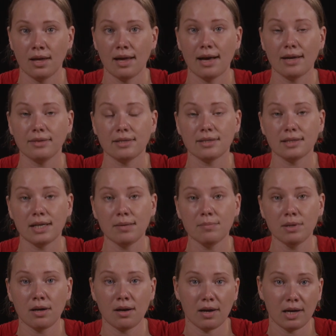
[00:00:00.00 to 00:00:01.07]
At the same
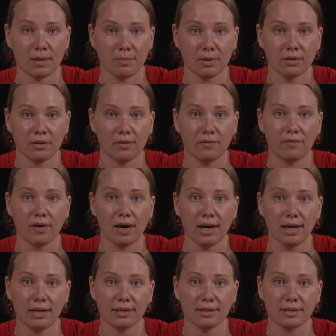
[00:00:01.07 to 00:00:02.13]
time,
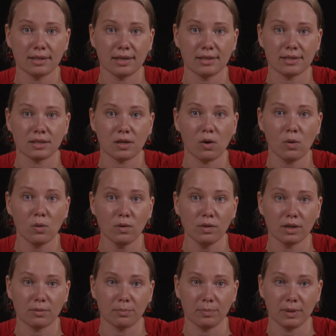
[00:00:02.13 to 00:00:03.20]
violence against
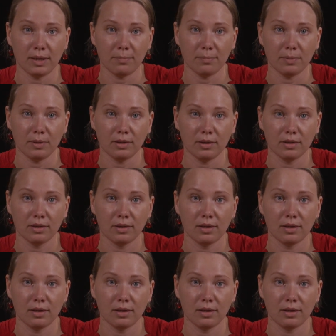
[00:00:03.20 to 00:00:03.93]
older people